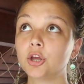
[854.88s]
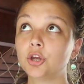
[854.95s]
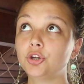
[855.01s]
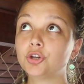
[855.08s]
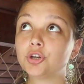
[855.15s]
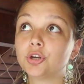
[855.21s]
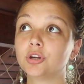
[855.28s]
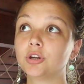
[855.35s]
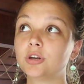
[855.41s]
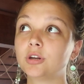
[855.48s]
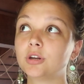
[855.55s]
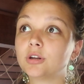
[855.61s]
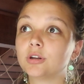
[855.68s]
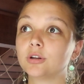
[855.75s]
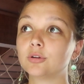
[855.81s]
You
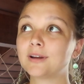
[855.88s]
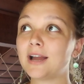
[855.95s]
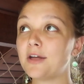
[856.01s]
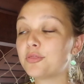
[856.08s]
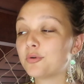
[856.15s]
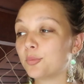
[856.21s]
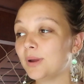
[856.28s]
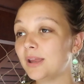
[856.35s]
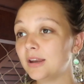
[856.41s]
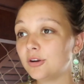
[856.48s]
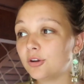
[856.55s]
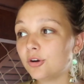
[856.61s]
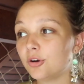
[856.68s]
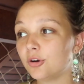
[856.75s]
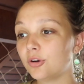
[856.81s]
can look out the
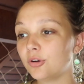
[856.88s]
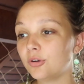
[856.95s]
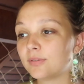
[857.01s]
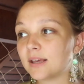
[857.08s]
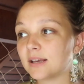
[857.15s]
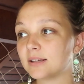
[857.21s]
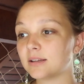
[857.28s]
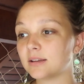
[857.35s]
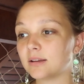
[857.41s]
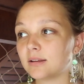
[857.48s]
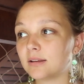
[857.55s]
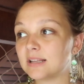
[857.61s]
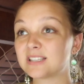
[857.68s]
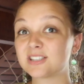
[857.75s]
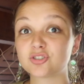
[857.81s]
window,
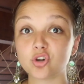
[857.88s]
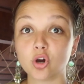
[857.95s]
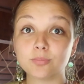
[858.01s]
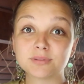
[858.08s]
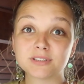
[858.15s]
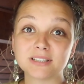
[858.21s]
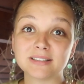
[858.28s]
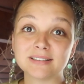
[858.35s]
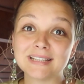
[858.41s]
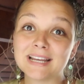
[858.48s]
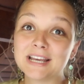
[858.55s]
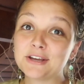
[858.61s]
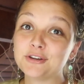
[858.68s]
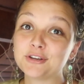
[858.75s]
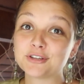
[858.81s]
it stops and
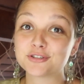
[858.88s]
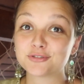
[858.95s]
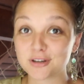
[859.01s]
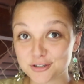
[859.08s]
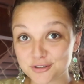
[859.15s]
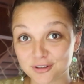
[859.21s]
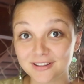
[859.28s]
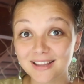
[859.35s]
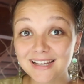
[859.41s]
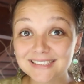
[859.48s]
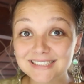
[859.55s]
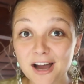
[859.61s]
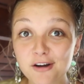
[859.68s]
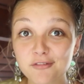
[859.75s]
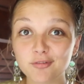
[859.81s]
you can stretch your
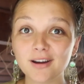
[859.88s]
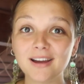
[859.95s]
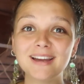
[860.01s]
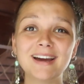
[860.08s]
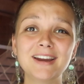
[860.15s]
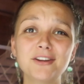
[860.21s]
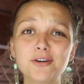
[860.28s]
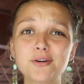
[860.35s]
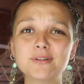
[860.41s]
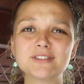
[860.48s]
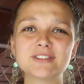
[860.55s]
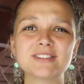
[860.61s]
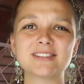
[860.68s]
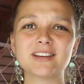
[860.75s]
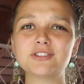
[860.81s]
legs halfway. I don't know, it's
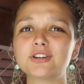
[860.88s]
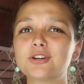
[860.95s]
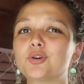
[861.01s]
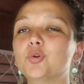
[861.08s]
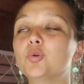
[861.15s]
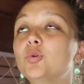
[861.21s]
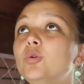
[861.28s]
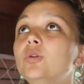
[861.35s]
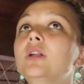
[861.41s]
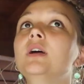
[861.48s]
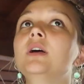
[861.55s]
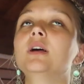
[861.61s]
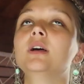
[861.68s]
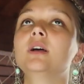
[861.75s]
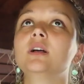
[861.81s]
just such a cool
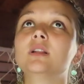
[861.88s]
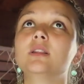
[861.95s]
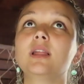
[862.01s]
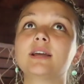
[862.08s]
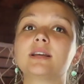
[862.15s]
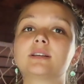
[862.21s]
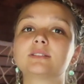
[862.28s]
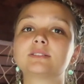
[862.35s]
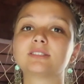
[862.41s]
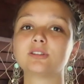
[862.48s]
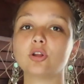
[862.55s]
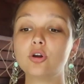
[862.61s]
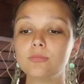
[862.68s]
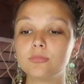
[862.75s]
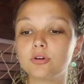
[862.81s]
like
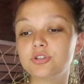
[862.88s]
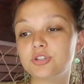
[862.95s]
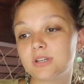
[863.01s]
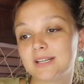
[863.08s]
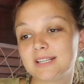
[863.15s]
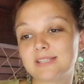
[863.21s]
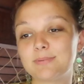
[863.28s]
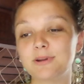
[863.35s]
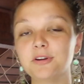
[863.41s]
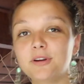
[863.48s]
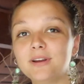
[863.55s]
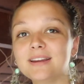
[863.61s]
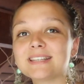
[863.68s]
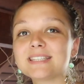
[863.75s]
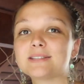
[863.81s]
slow motion
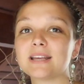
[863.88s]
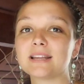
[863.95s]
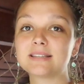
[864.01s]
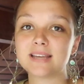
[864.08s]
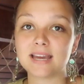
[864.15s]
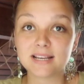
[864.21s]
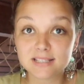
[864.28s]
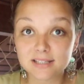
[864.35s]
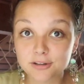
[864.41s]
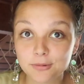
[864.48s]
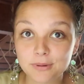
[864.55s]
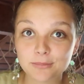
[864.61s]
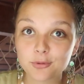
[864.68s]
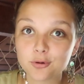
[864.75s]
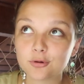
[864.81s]
experience. It takes a little
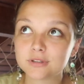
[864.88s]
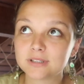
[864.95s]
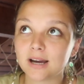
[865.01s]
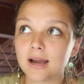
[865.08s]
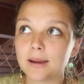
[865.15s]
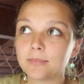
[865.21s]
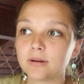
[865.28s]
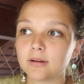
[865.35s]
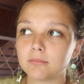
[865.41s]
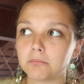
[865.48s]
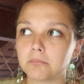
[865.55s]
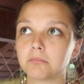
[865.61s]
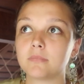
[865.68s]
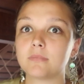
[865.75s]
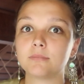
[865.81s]
bit more time, but
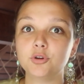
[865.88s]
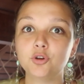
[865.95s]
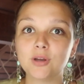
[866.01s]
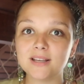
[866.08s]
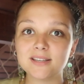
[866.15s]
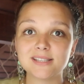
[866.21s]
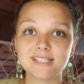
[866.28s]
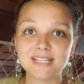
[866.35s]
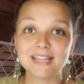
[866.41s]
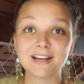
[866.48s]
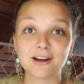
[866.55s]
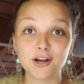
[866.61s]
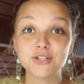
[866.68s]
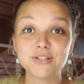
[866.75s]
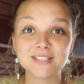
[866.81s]
you get to see the
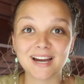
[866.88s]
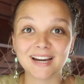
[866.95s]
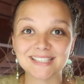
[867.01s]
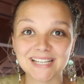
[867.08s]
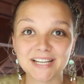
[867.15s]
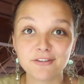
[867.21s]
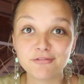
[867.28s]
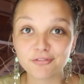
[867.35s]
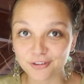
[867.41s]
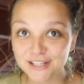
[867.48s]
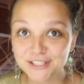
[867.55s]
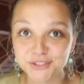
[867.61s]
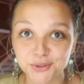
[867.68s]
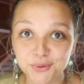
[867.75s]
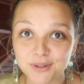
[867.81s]
countryside. It's like a free
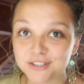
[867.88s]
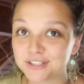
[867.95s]
tour.